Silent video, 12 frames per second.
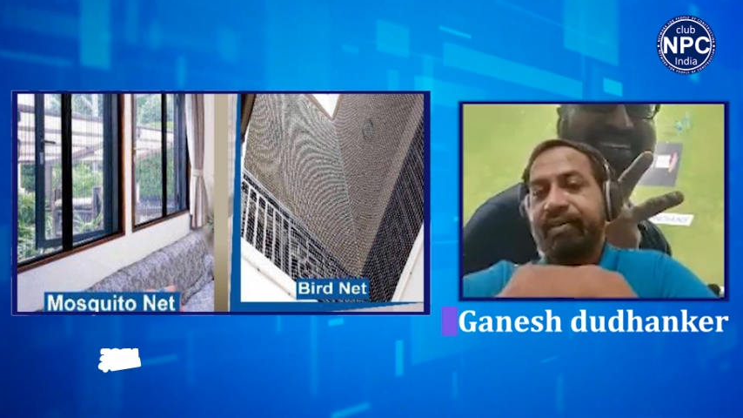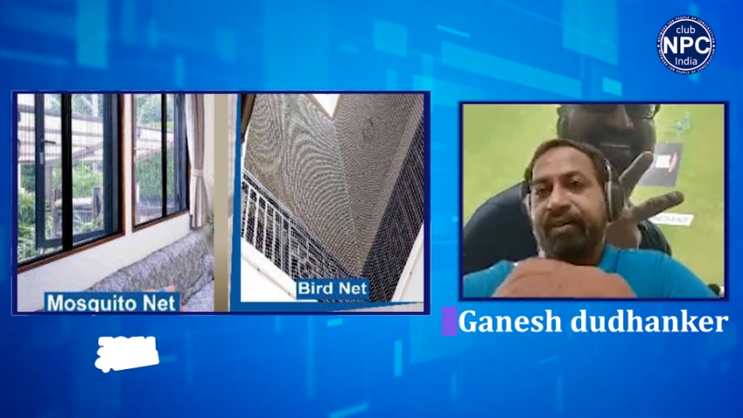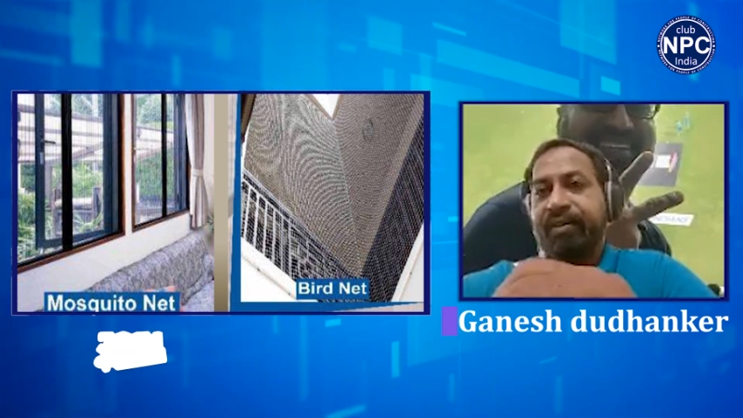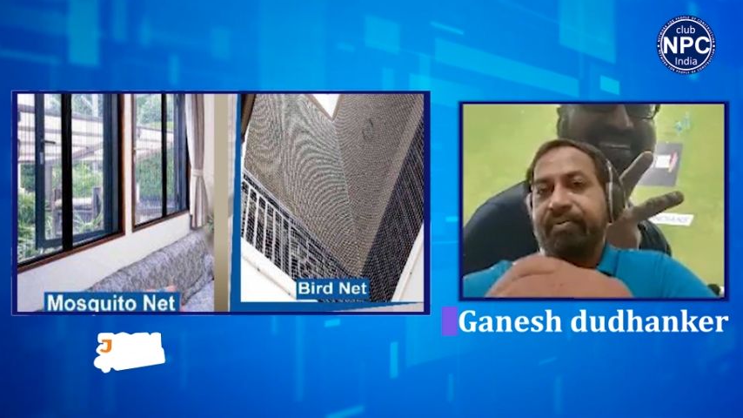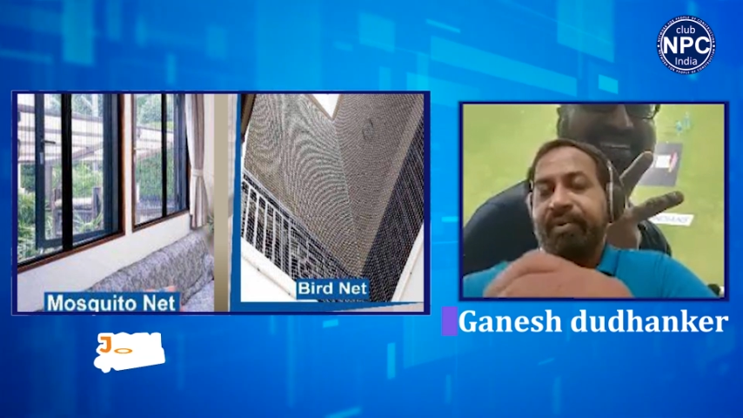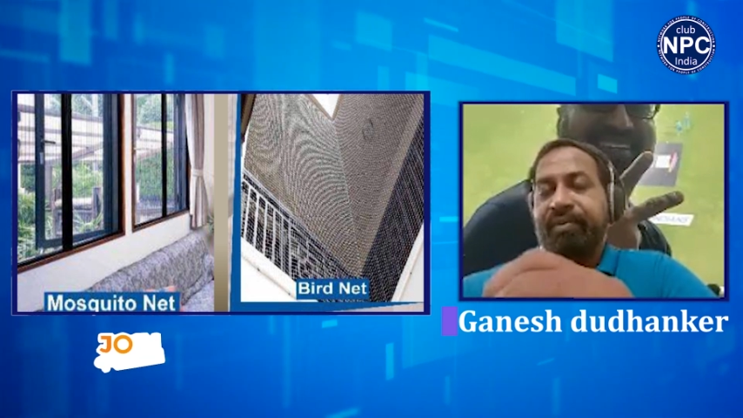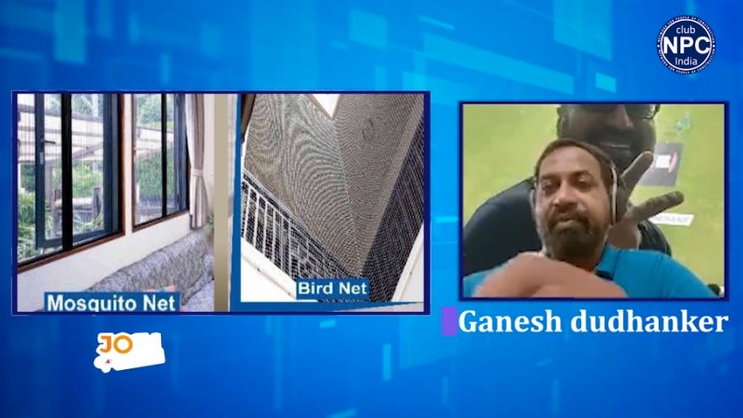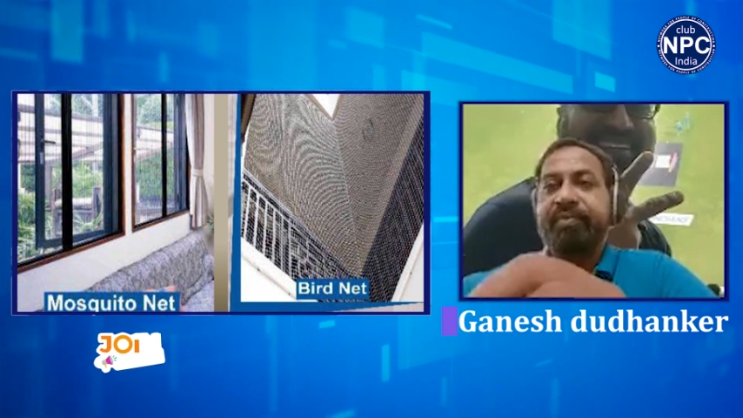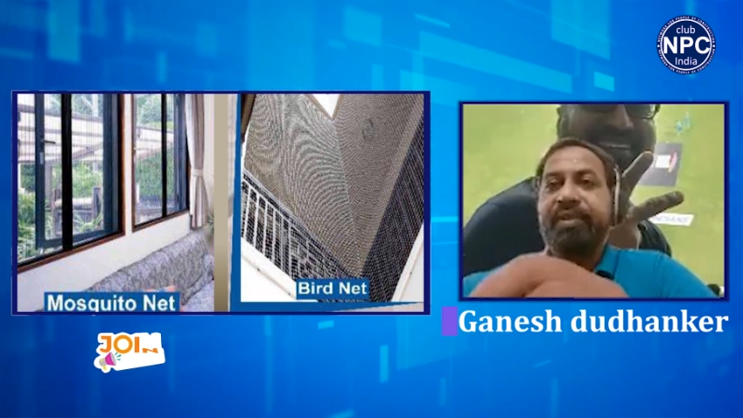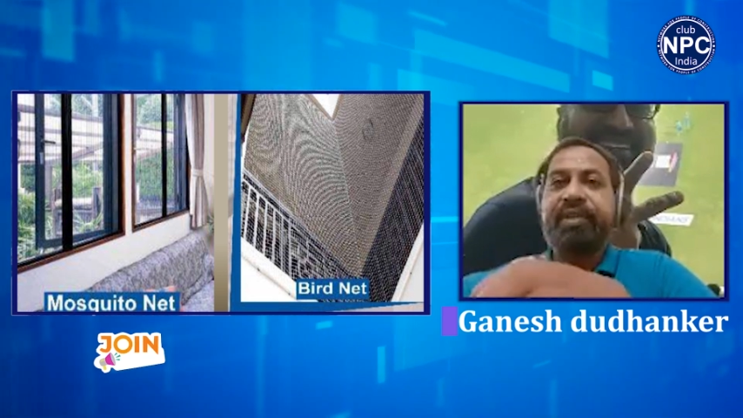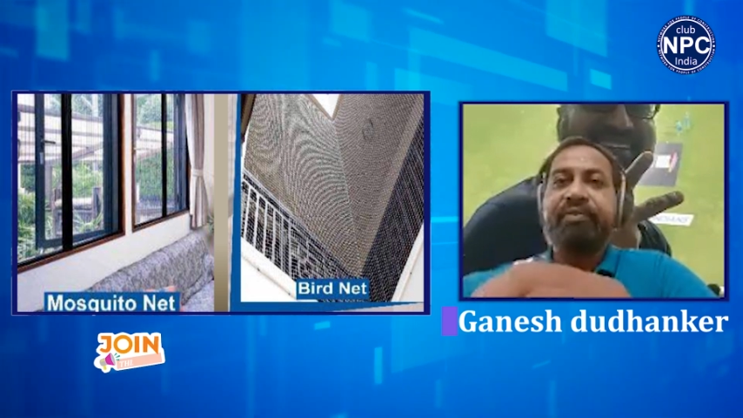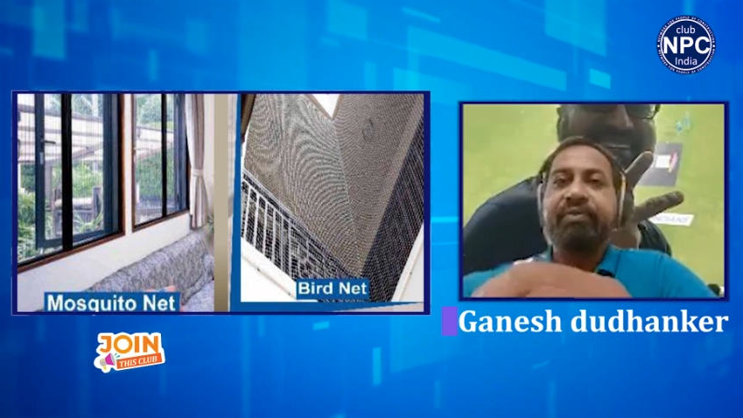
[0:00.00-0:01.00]
apart from the
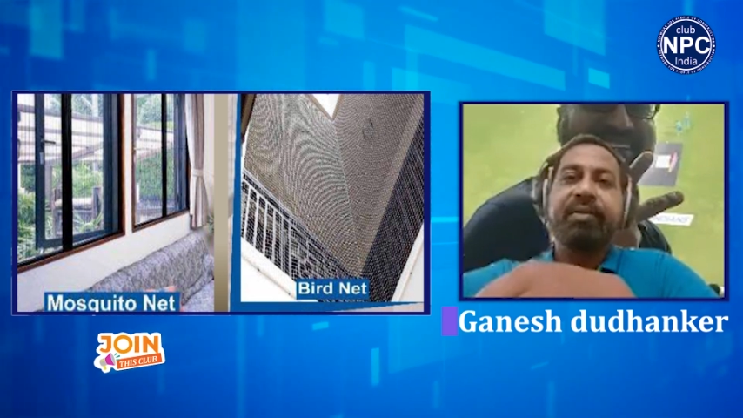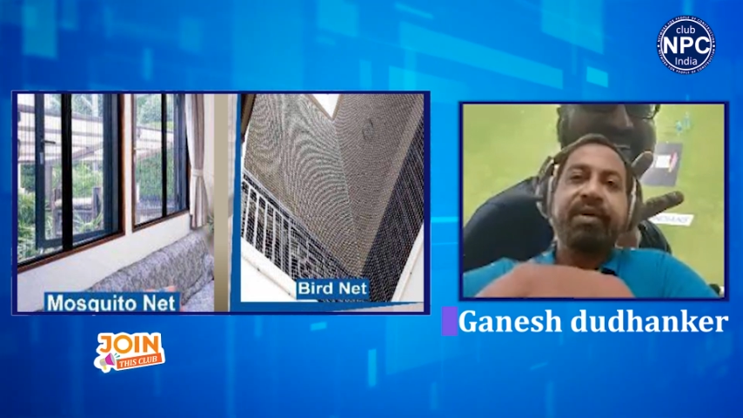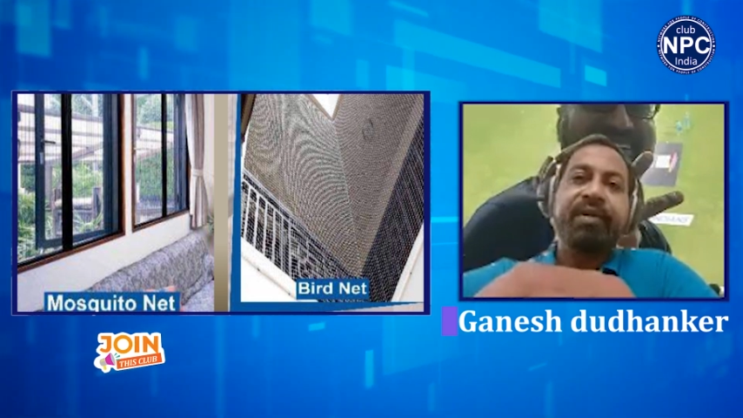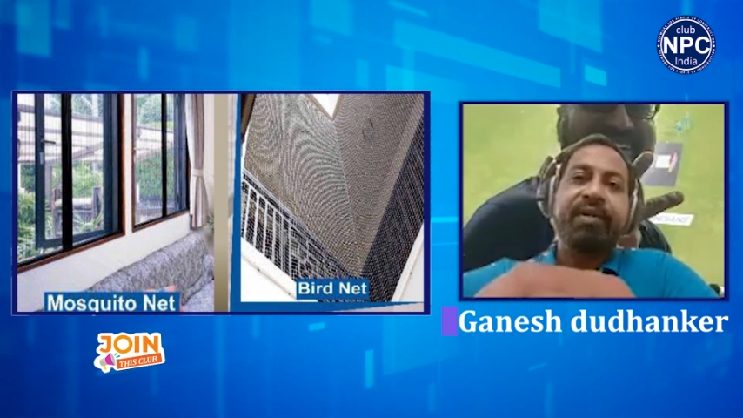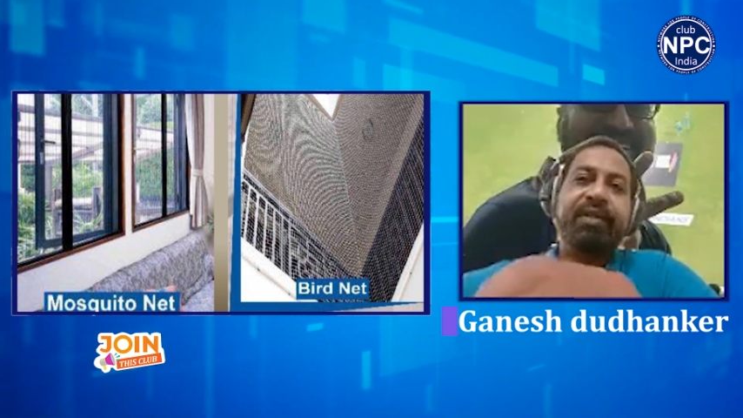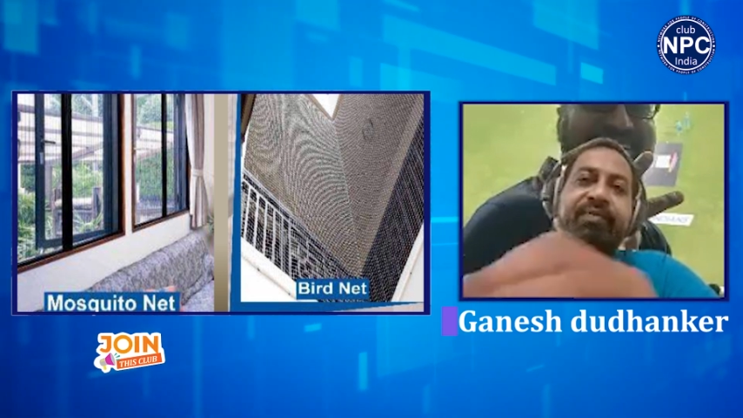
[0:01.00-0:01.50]
reusable grills,